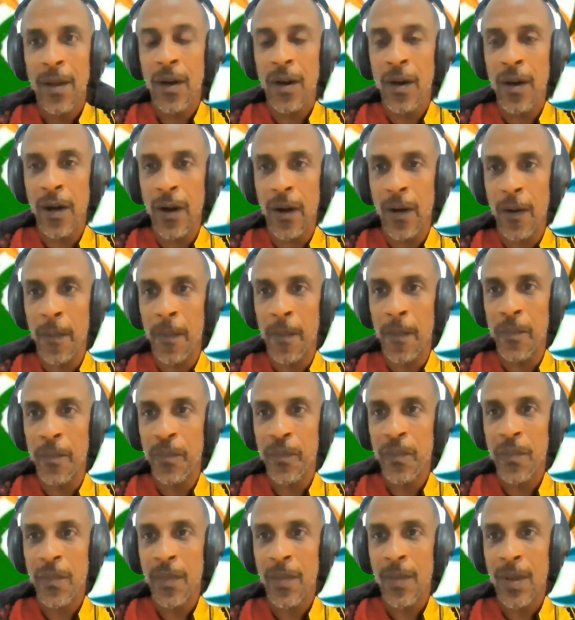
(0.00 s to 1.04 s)

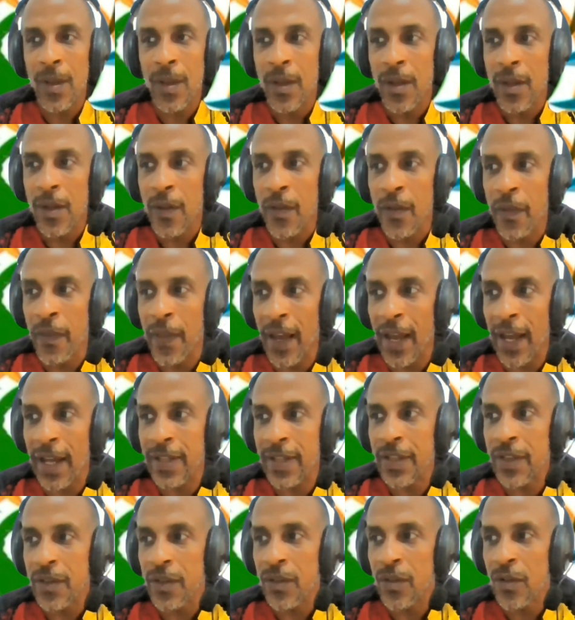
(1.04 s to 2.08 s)
that